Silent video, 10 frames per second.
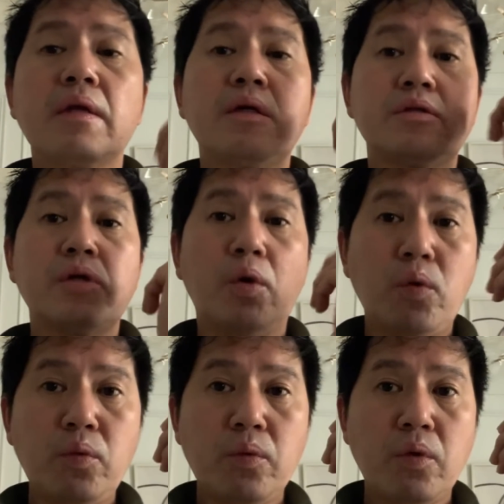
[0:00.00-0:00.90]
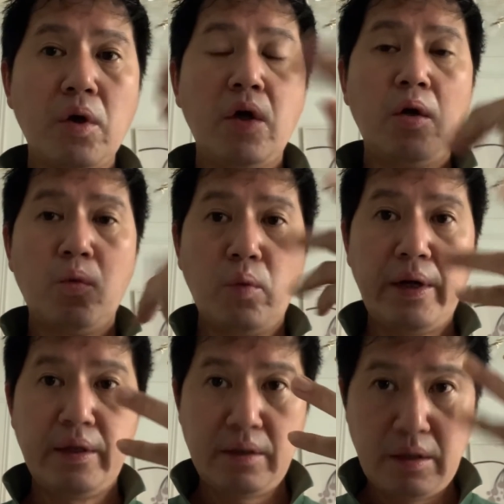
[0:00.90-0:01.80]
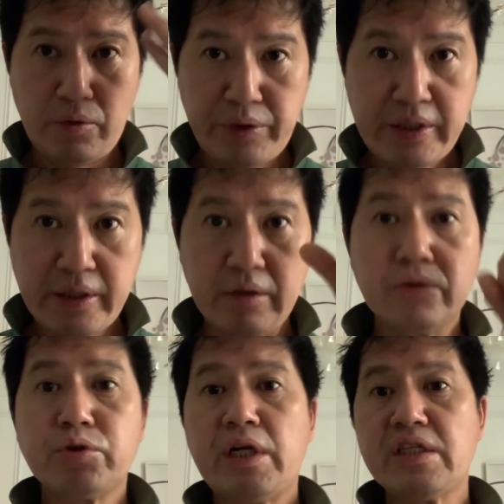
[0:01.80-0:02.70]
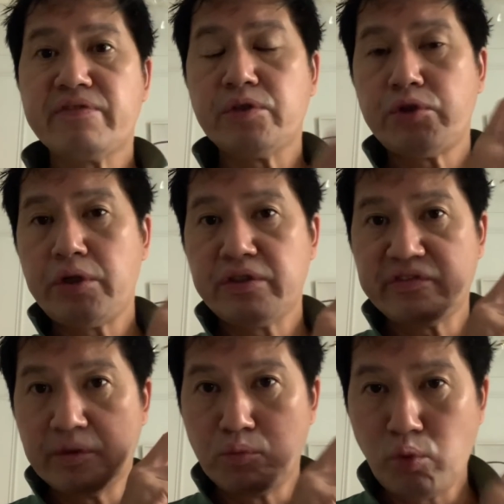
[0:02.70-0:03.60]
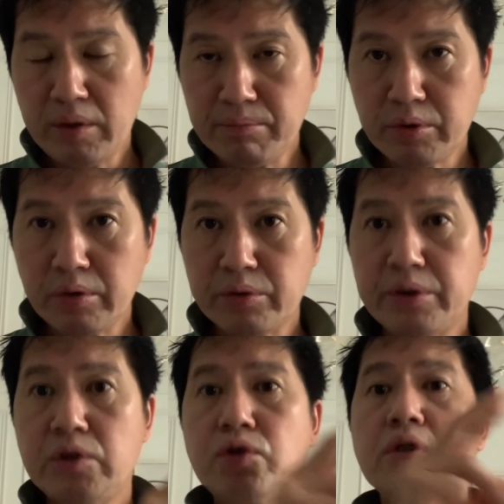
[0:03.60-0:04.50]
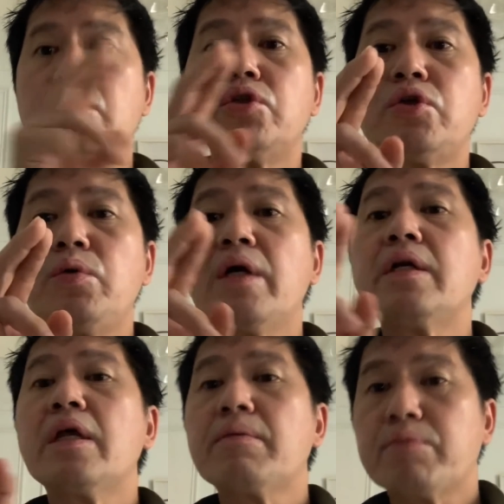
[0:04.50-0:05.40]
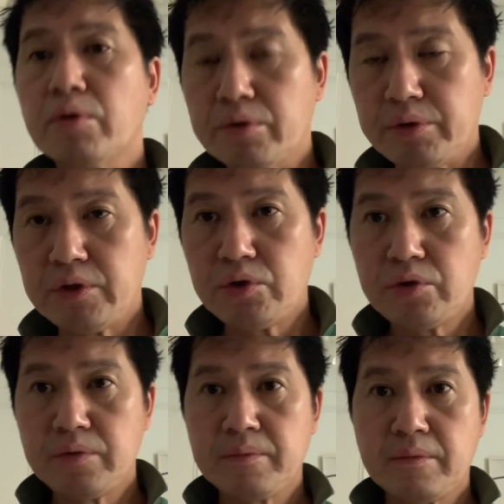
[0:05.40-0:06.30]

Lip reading: So, when a retail transfers shares from one brokerage to another brokerage,